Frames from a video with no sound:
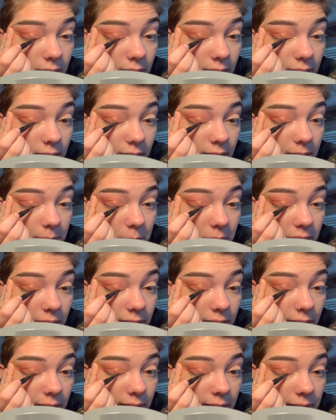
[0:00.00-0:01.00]
and I
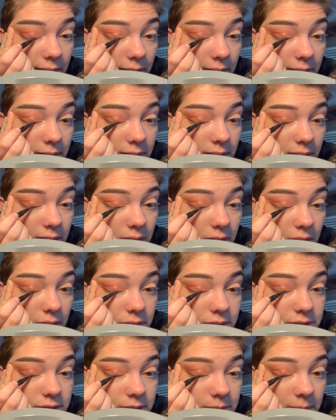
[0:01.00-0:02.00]
apply
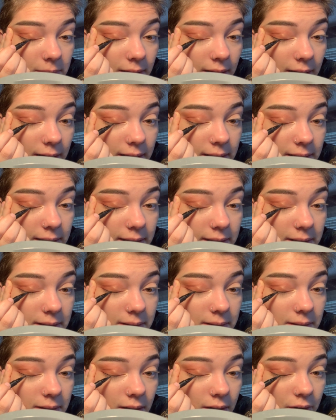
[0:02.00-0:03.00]
close to my eyelid
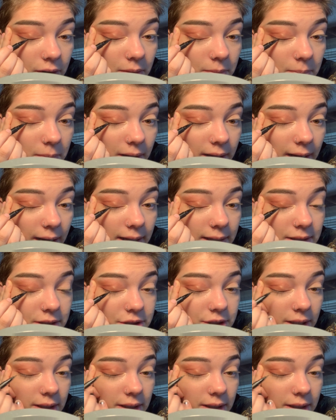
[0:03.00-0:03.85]
or my